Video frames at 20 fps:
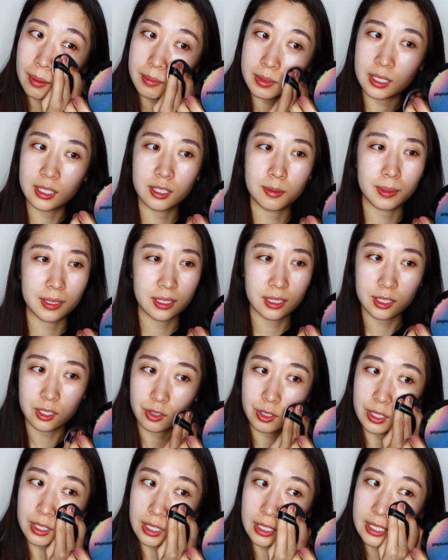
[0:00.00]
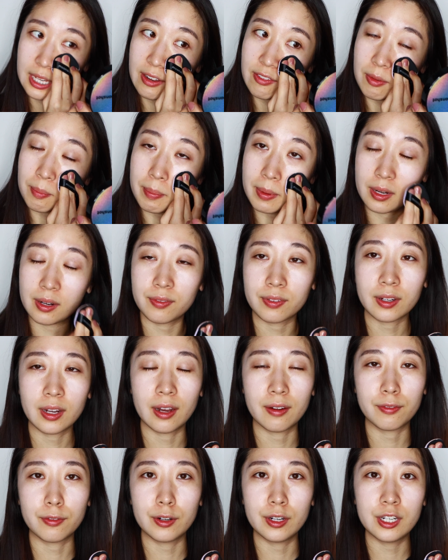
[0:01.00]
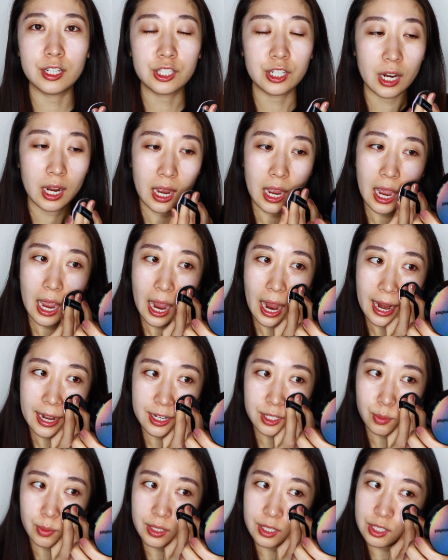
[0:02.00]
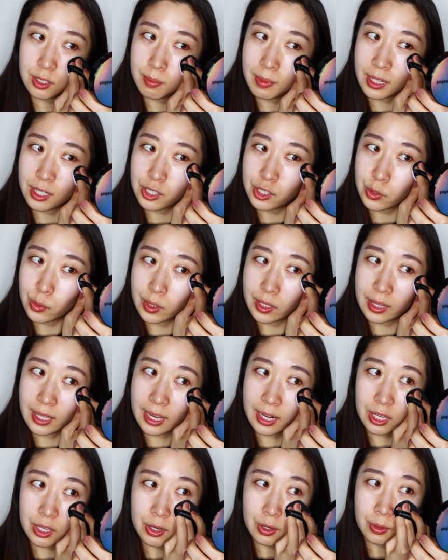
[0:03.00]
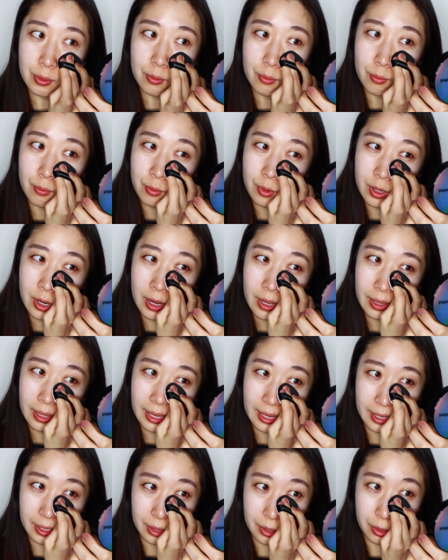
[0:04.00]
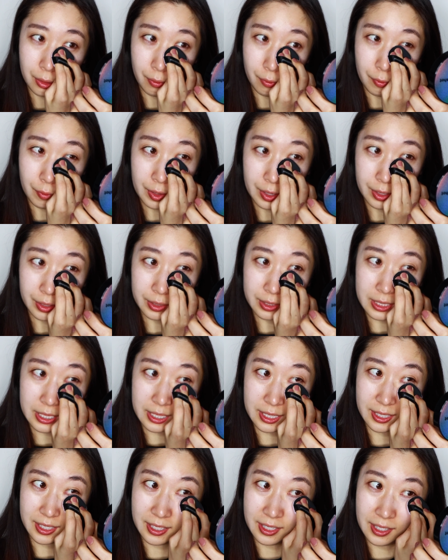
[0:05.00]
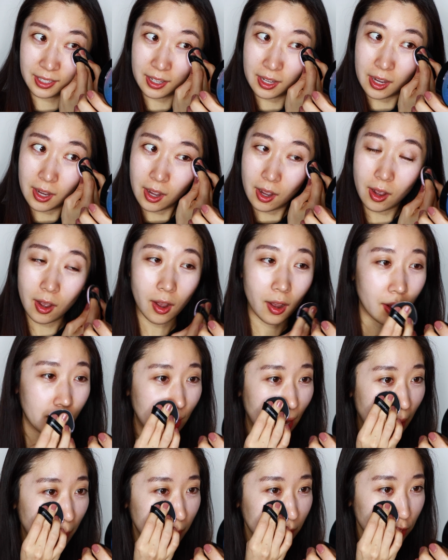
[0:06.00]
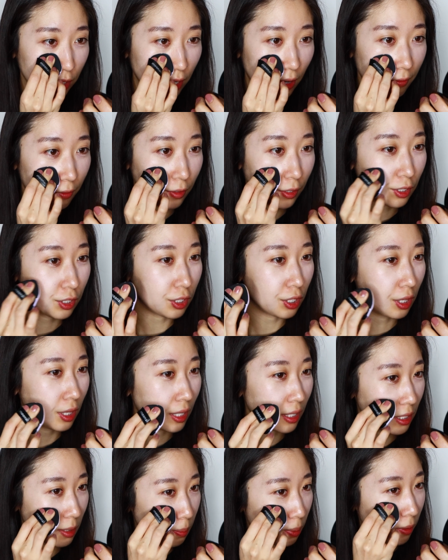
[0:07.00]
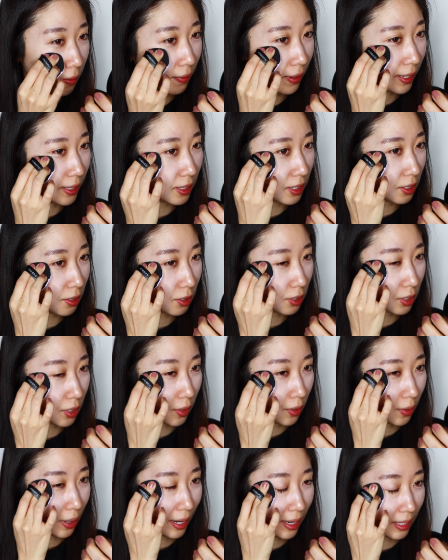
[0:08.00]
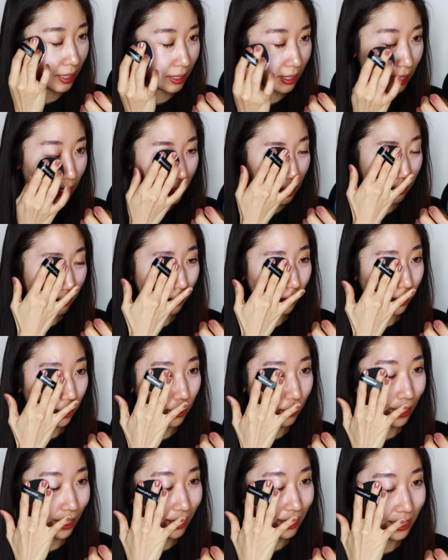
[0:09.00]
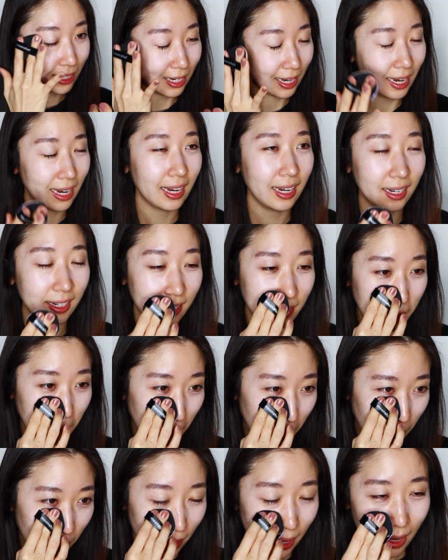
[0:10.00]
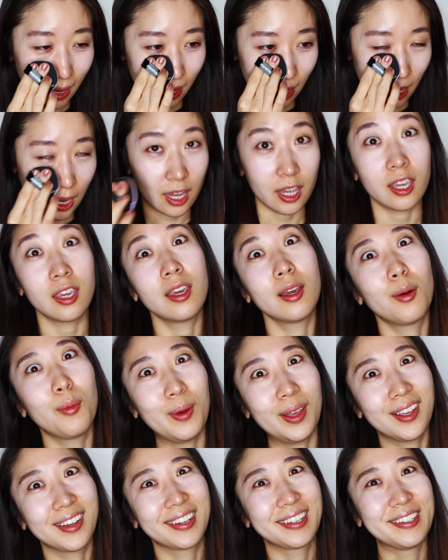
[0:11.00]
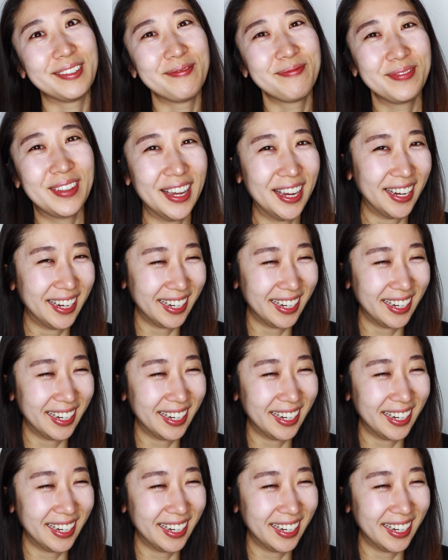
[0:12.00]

since my sunscreen does have a bit of coverage, I just wanted to make sure that you got like the real deal on how much coverage this provides you, so I decided to forego that today. You're welcome.